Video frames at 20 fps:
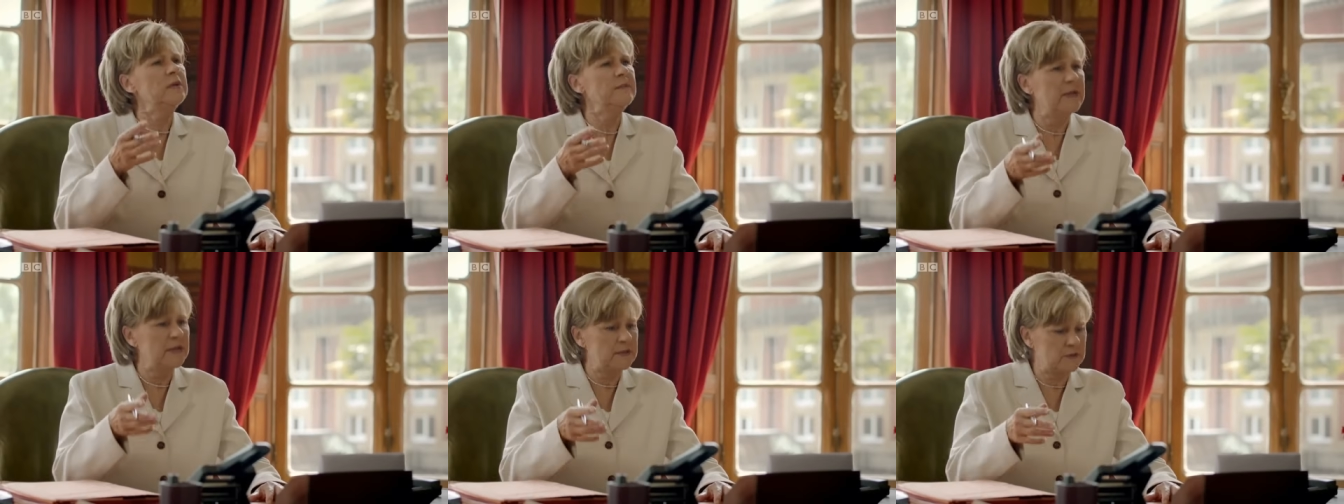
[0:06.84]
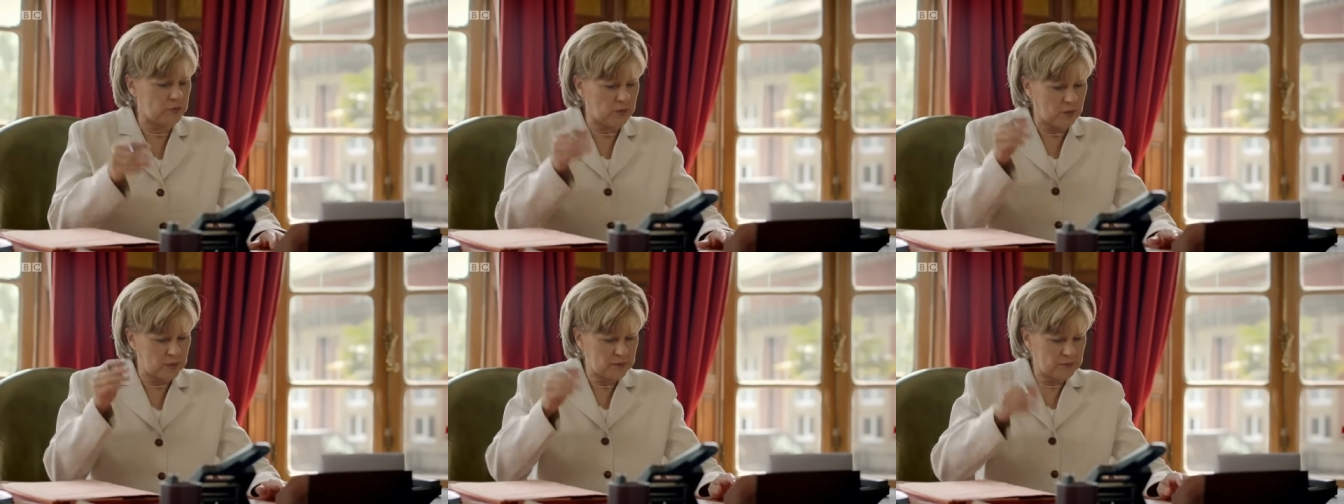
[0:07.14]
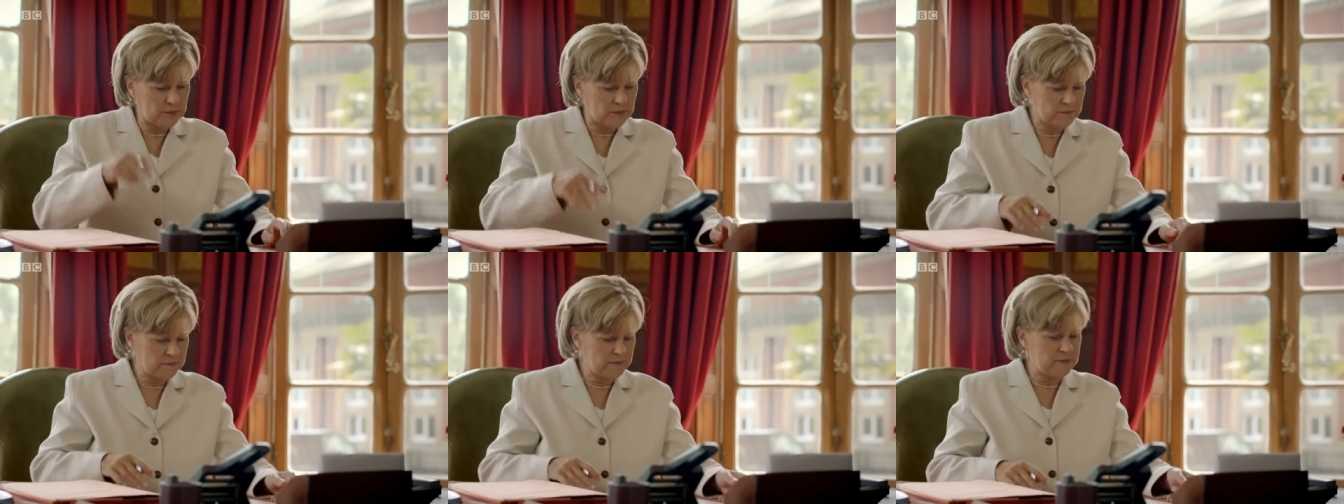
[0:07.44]

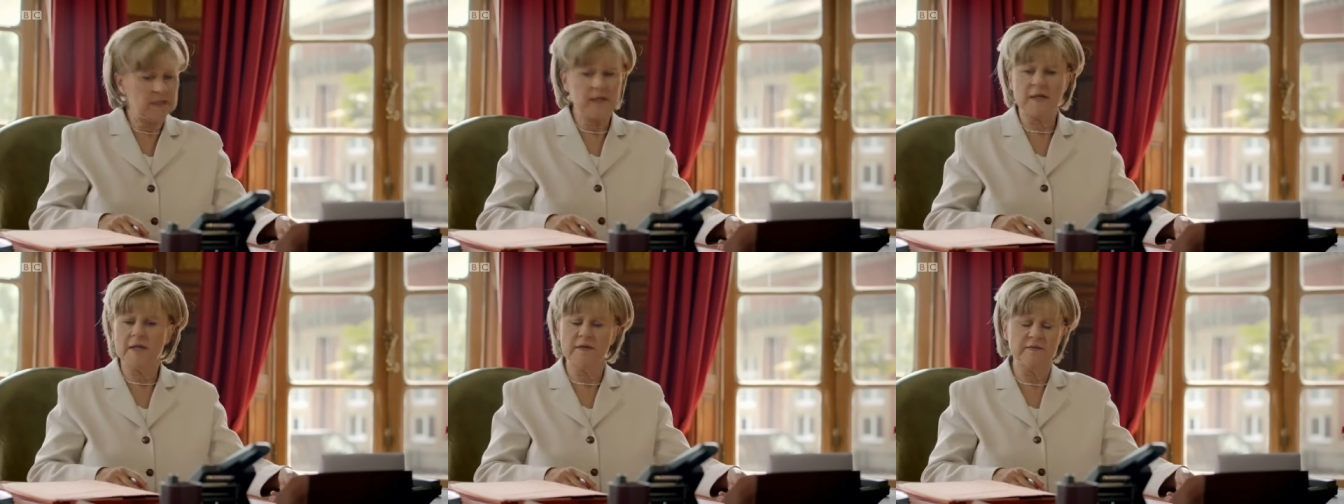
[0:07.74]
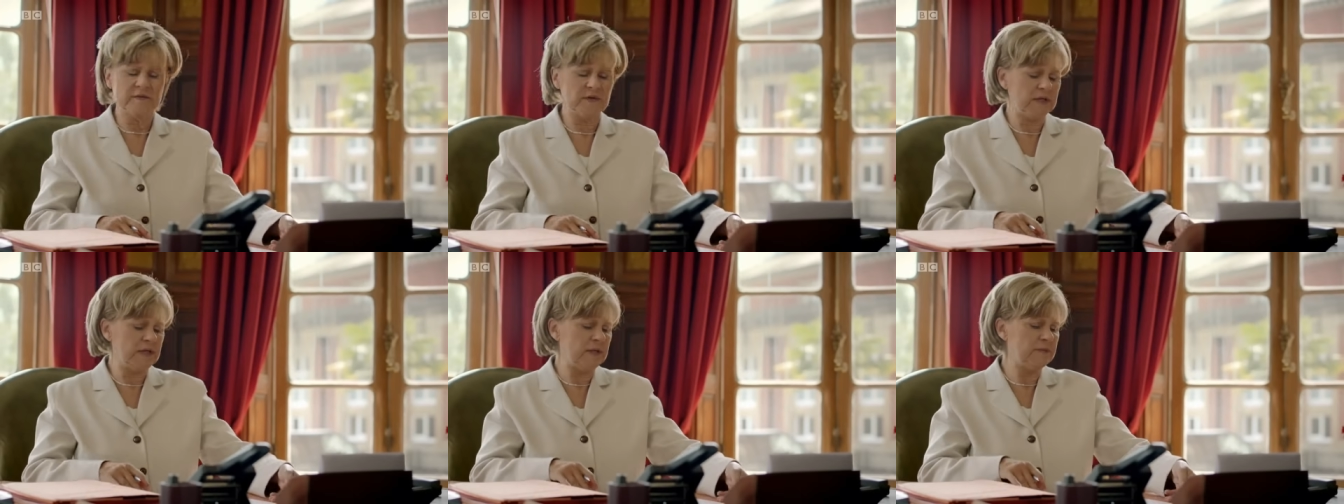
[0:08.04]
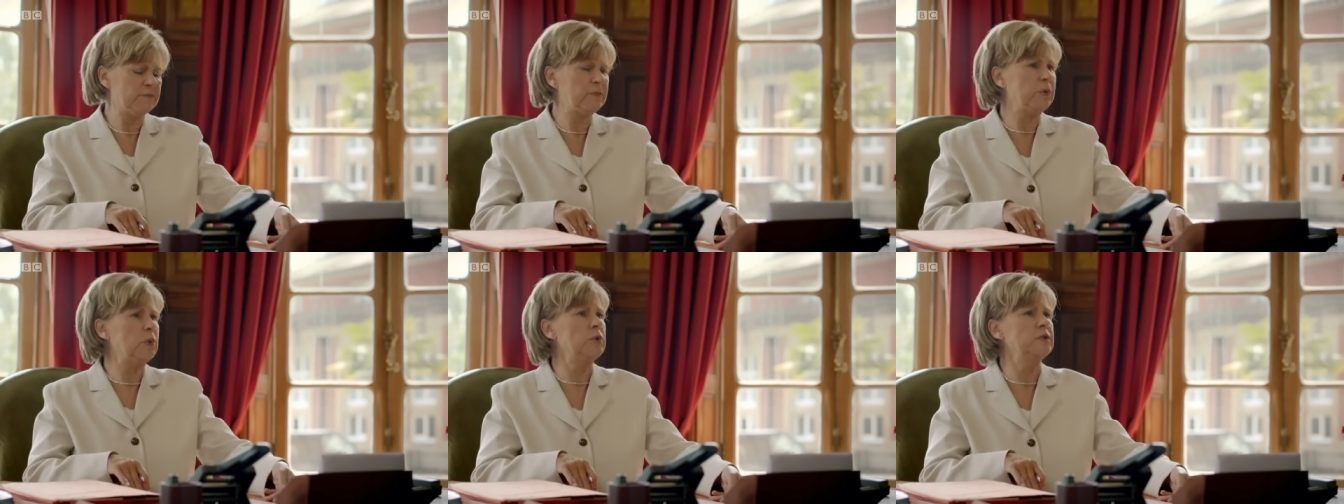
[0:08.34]
Macron. Uh, very
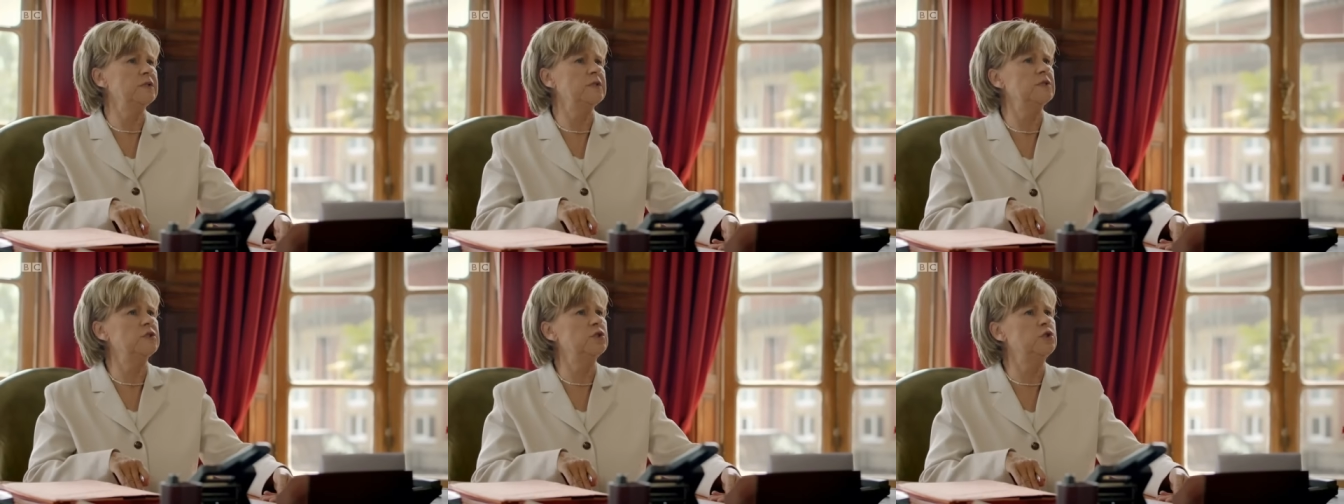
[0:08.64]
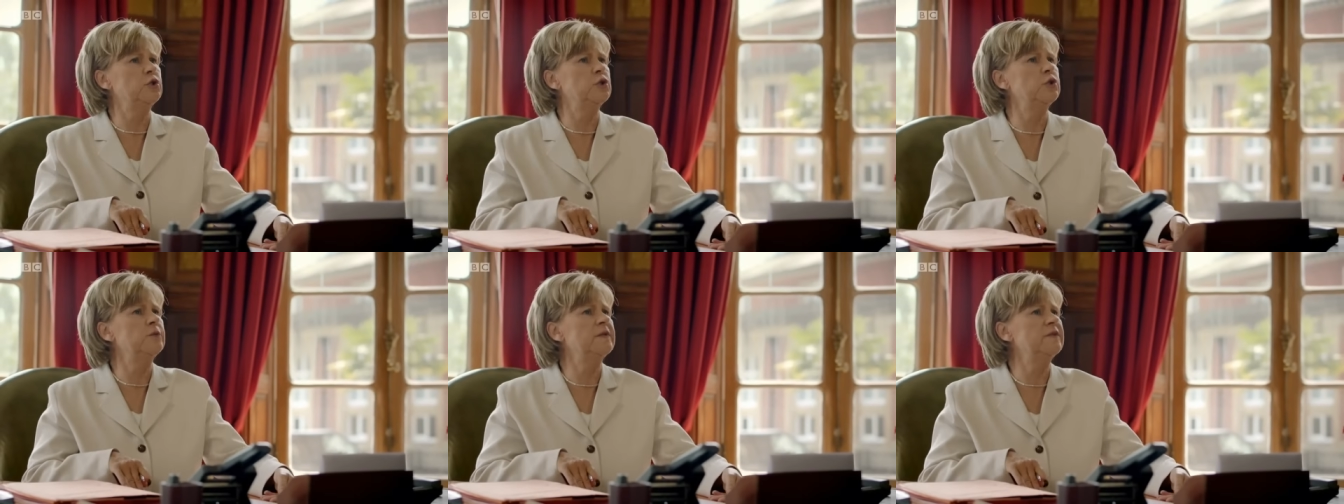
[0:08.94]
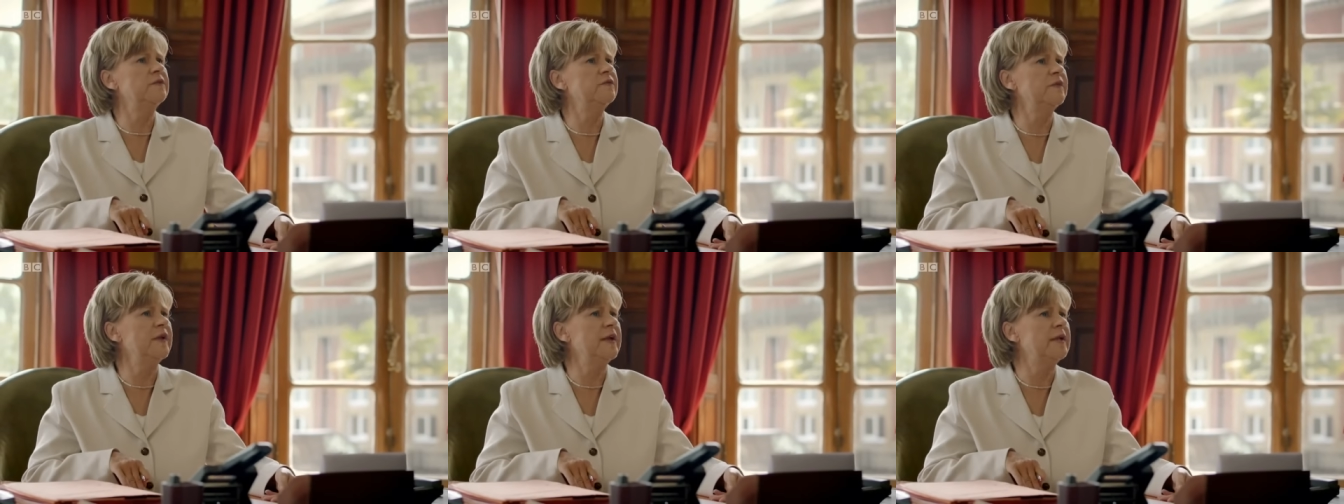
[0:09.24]
important German
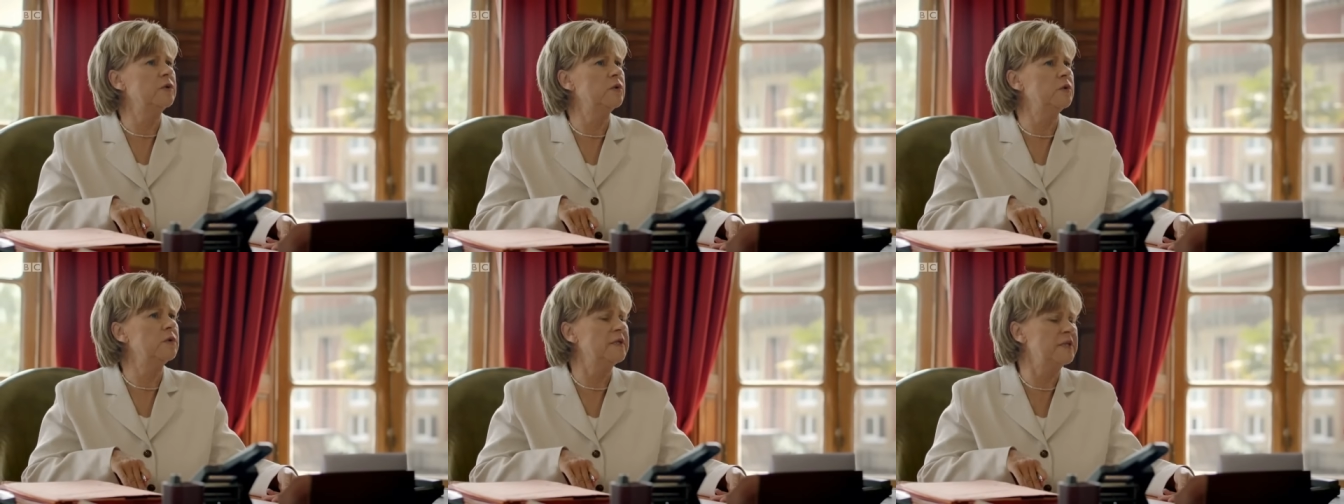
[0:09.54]
Franco